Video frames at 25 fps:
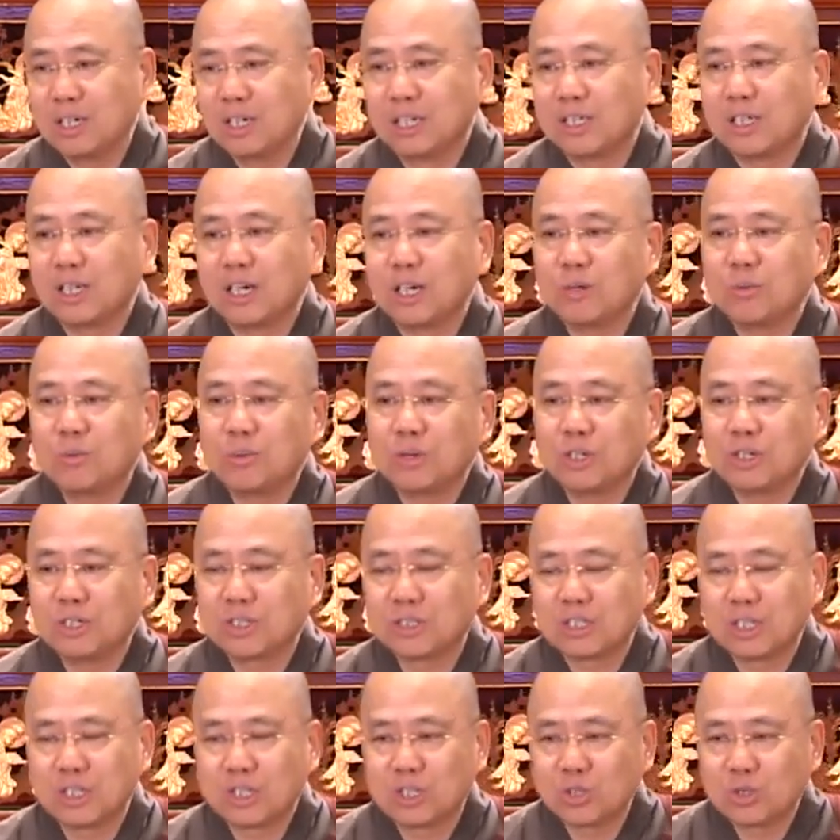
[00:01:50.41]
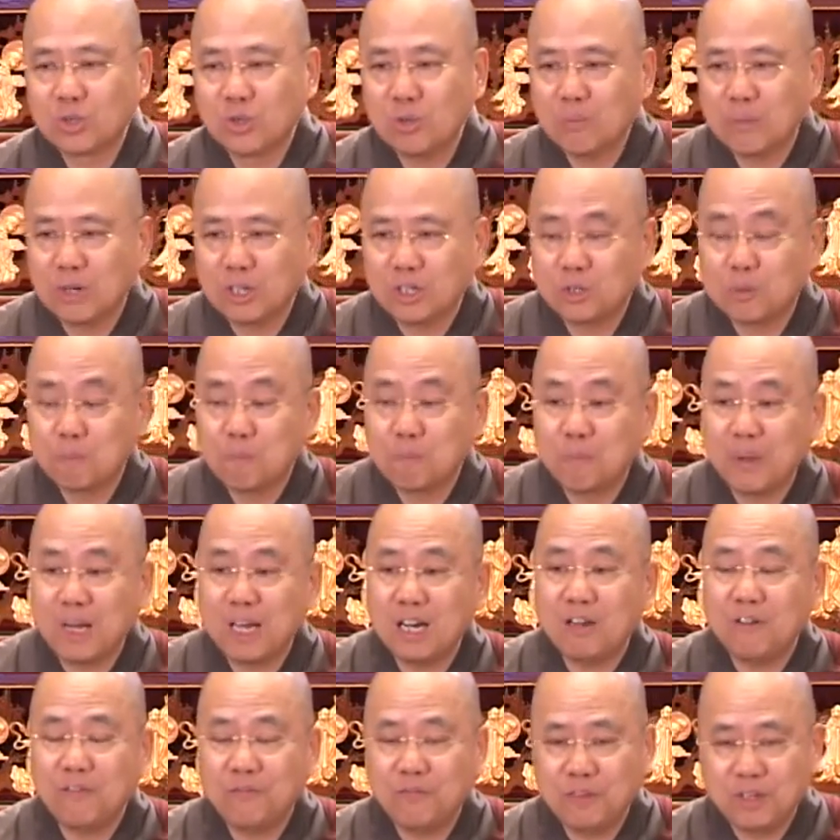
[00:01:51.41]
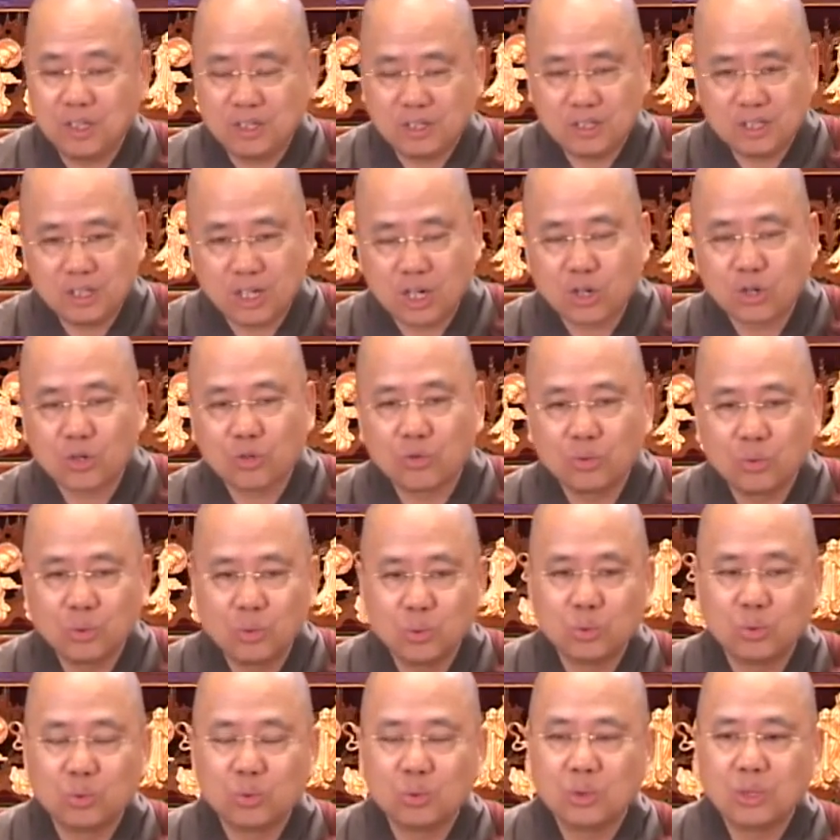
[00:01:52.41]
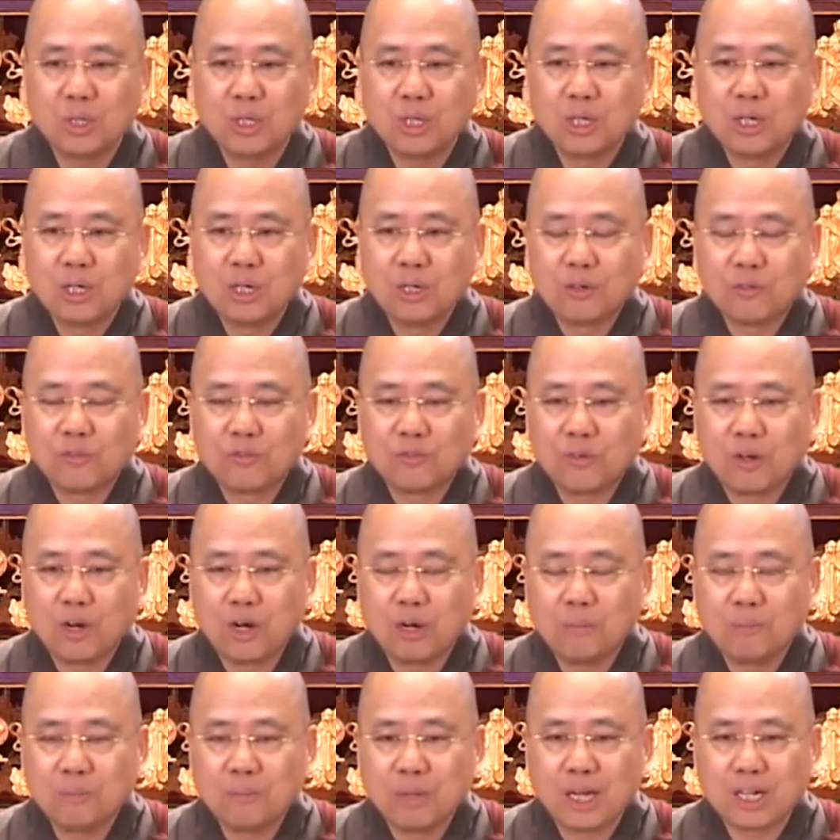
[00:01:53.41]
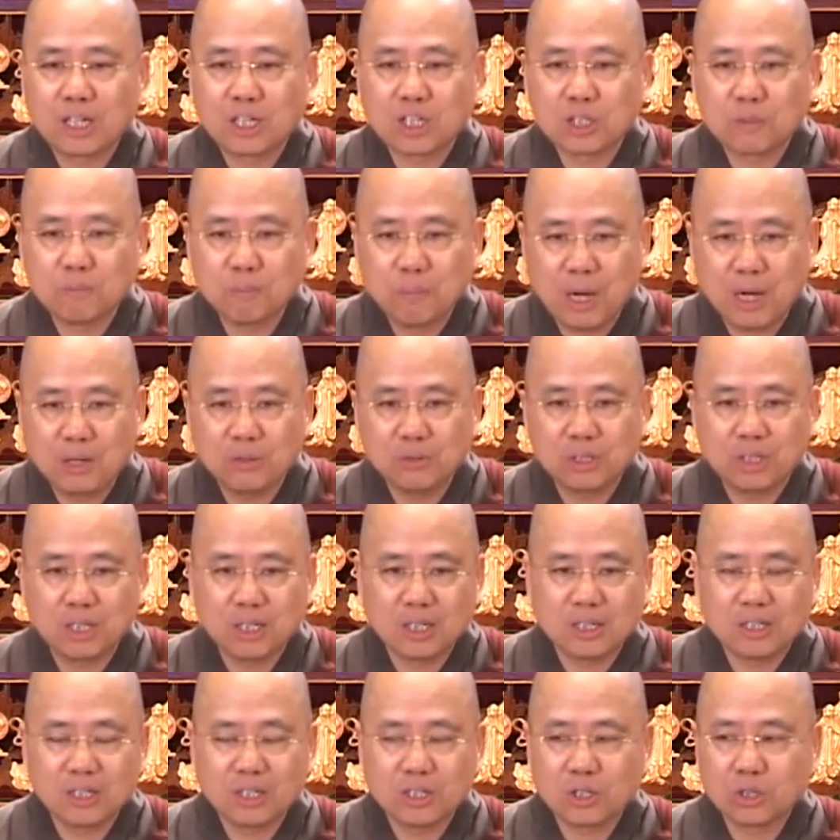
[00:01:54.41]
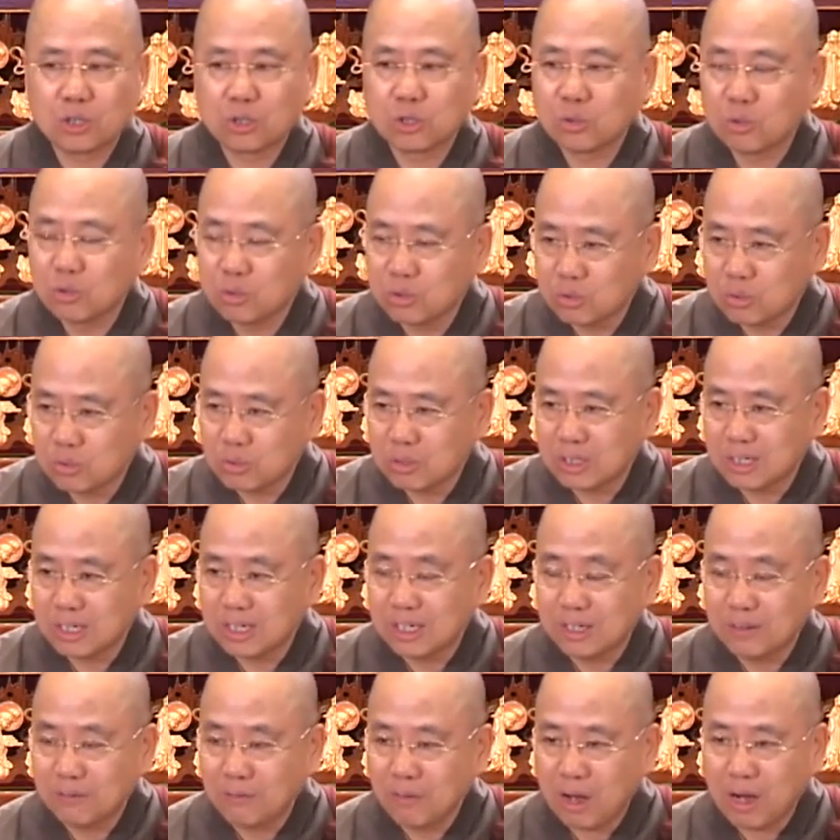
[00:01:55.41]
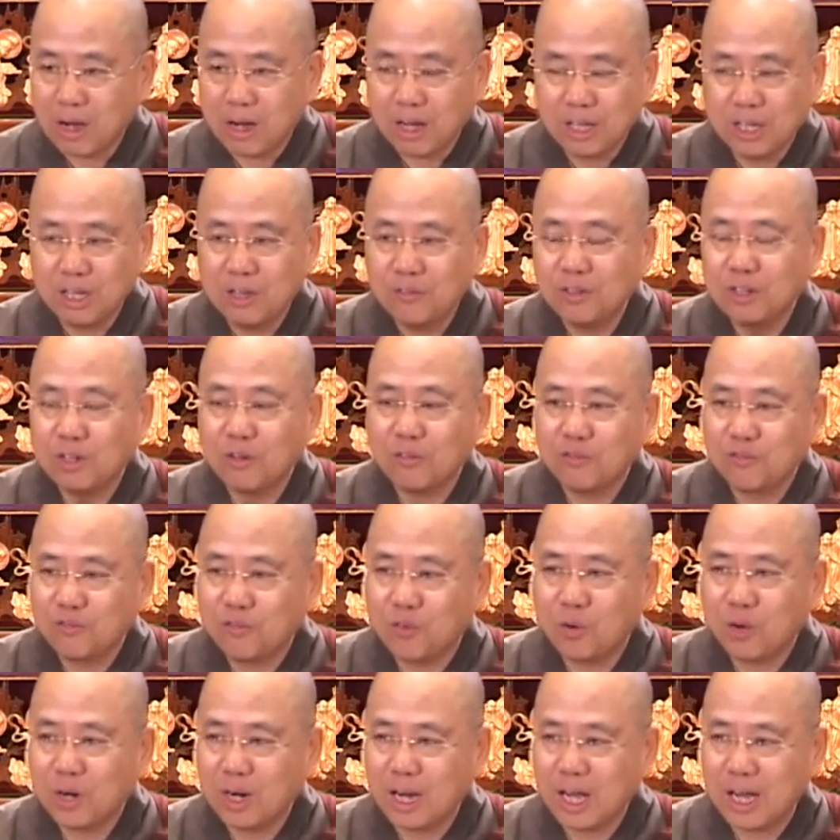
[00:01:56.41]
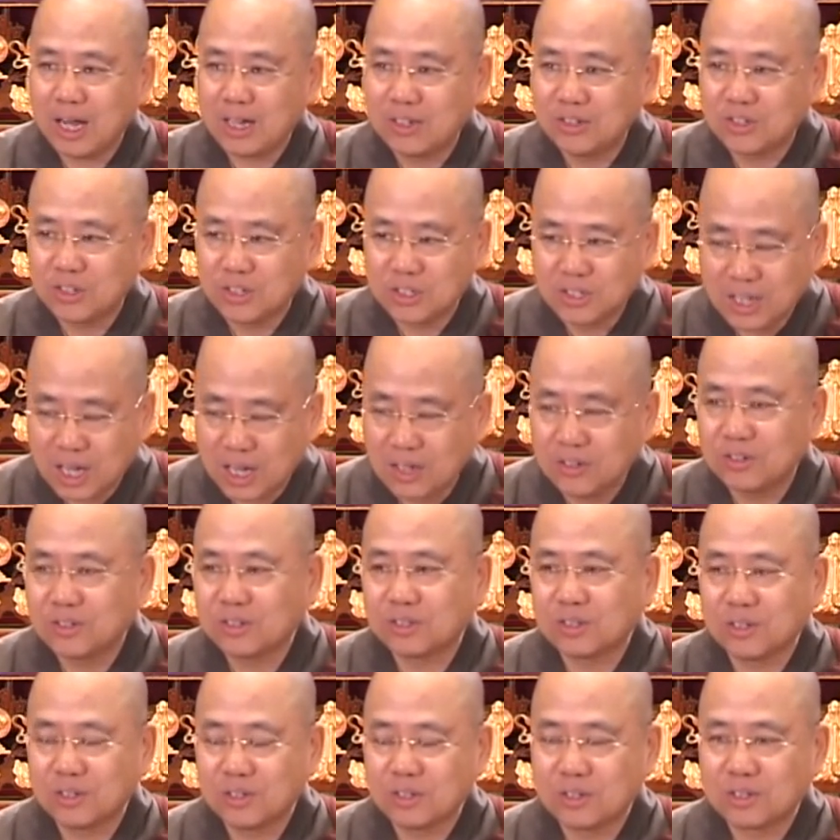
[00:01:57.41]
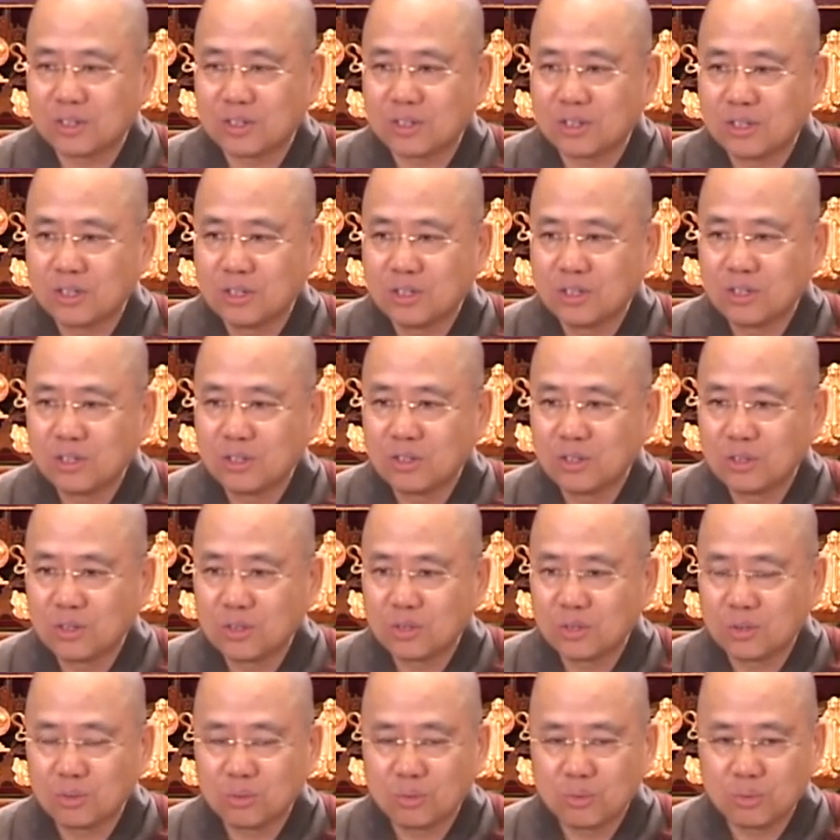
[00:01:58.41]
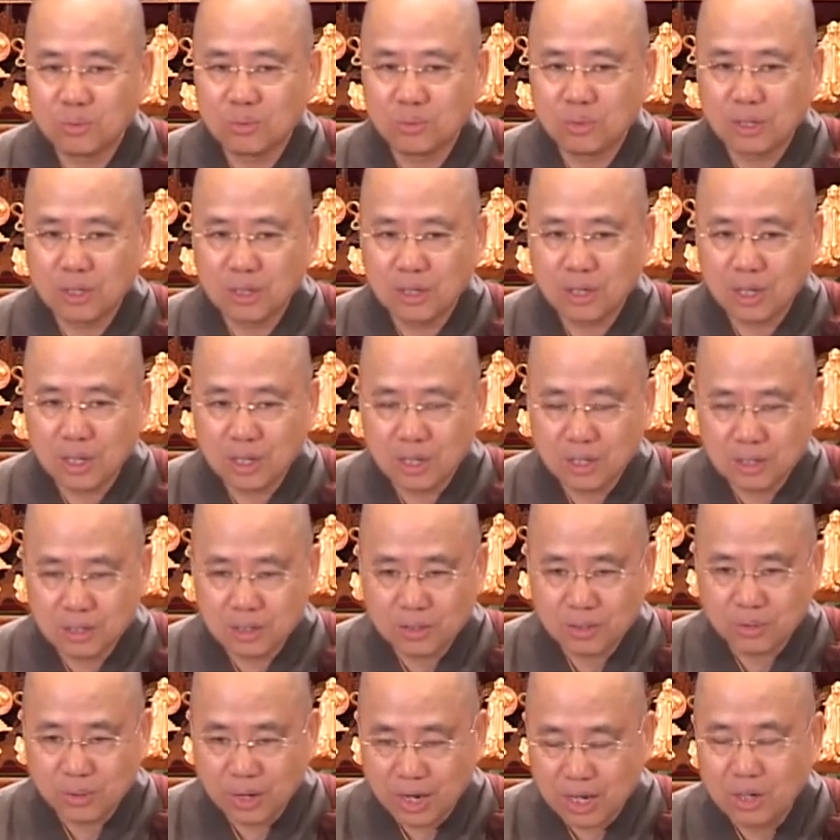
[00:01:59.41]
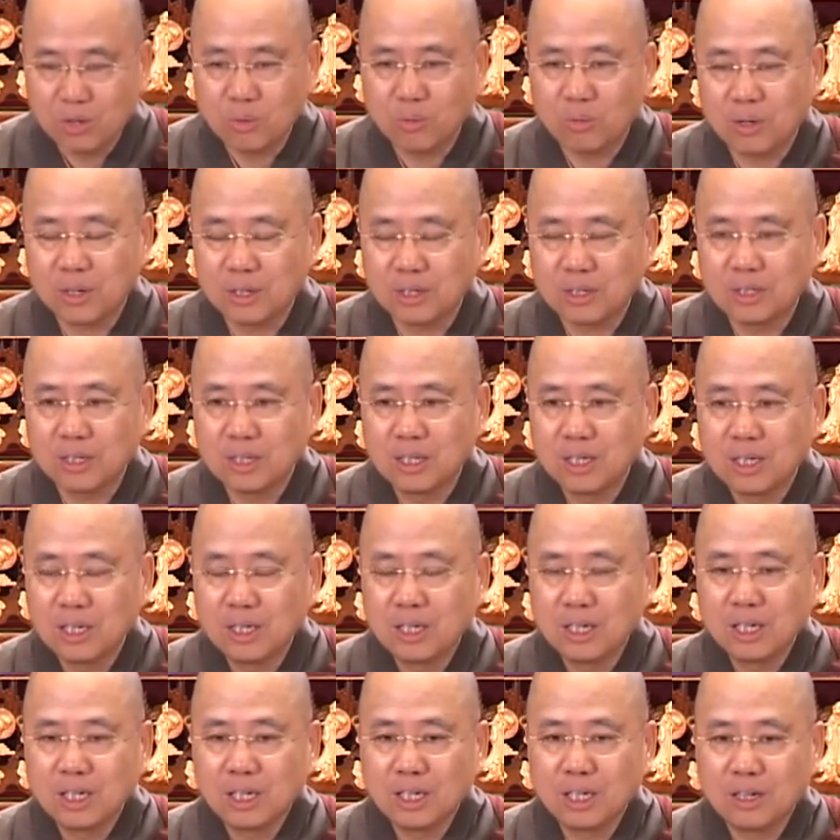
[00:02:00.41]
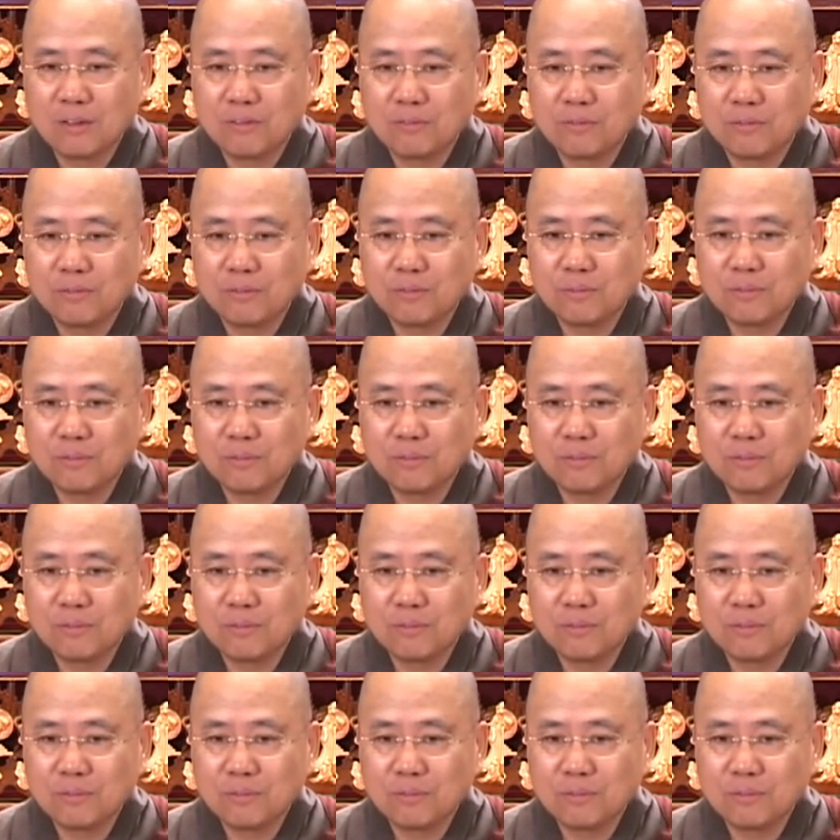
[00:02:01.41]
In other words, there's so much benefits accrue from expounding this even a 4-line stanzas to anyone. If